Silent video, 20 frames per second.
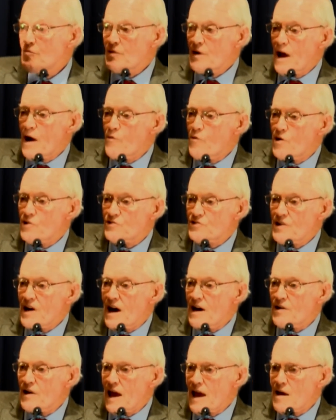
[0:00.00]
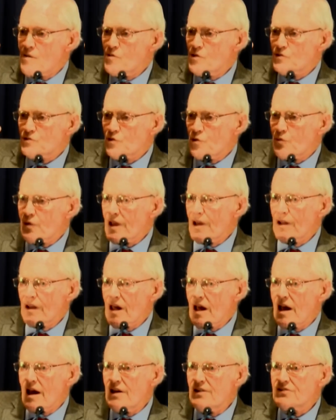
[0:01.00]
but I was not able to
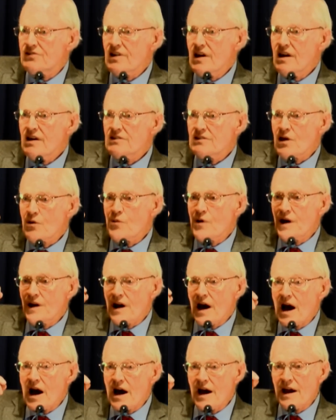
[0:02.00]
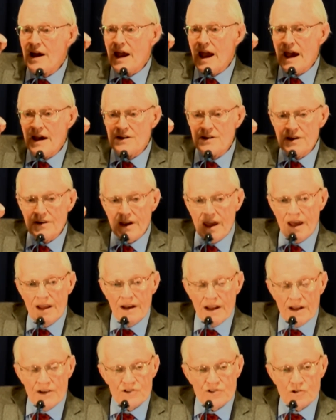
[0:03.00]
realize that when I had to get
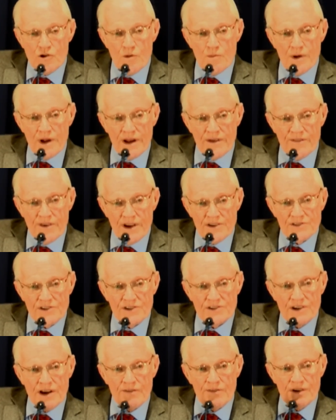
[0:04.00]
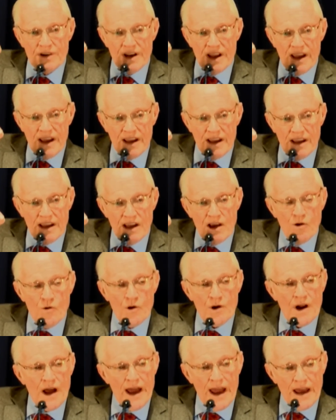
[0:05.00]
in so many visits every day,
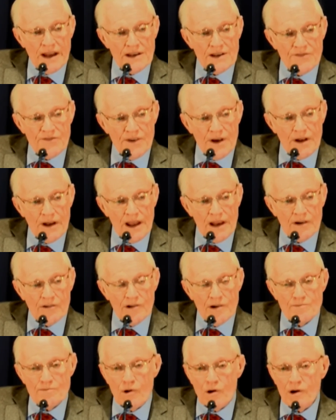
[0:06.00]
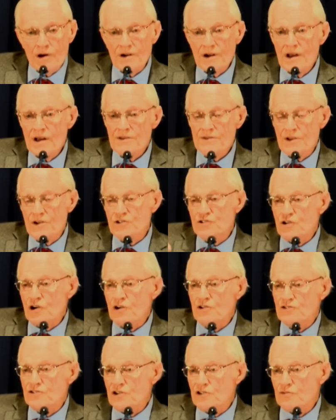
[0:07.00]
when I had to fill in a report, the
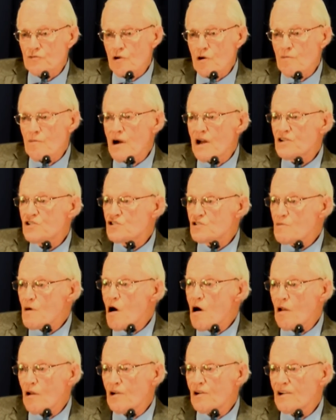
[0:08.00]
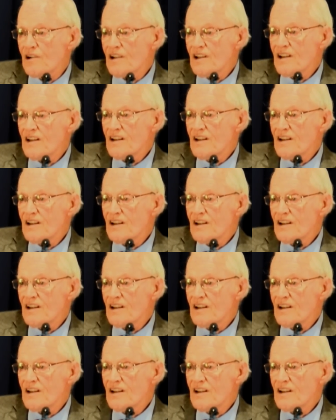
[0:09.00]
churches were much smaller